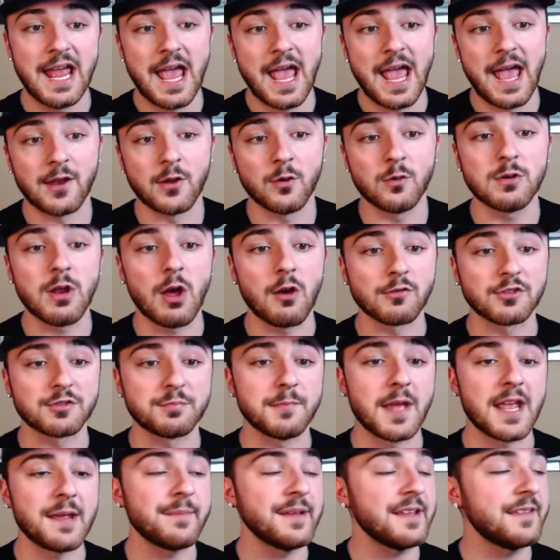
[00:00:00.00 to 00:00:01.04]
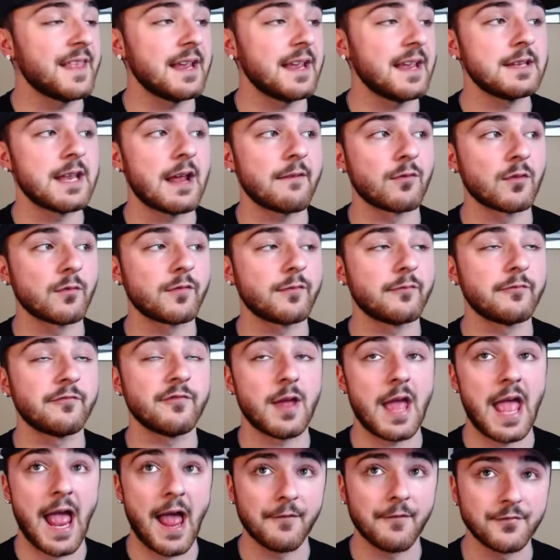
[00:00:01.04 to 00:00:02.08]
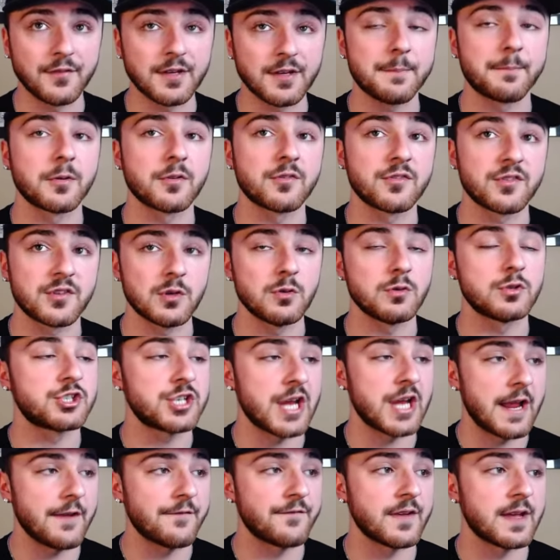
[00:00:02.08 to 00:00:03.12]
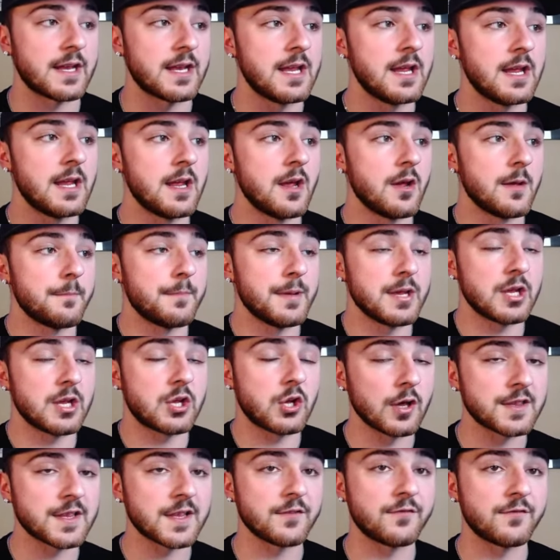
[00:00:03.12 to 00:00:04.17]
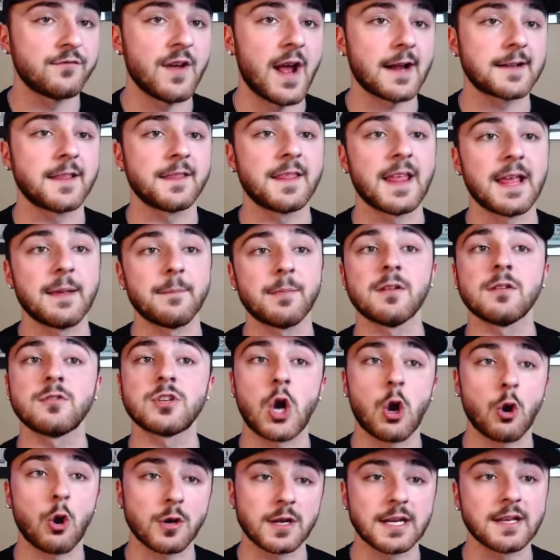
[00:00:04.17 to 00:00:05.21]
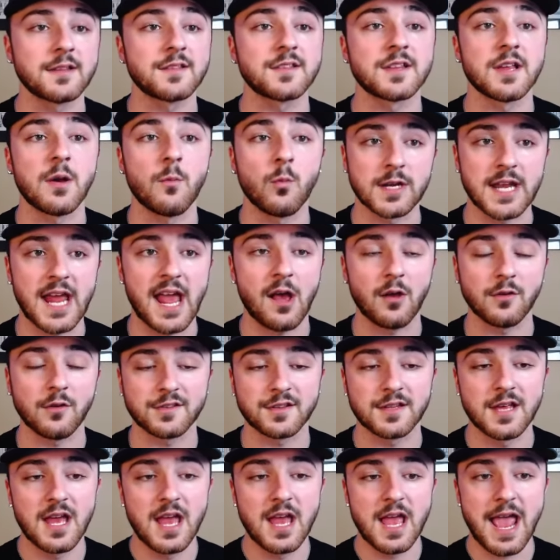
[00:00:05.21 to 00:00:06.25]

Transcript: And who knows, maybe they never heavily pursued Chafin because of the fact that they've been targeting someone else.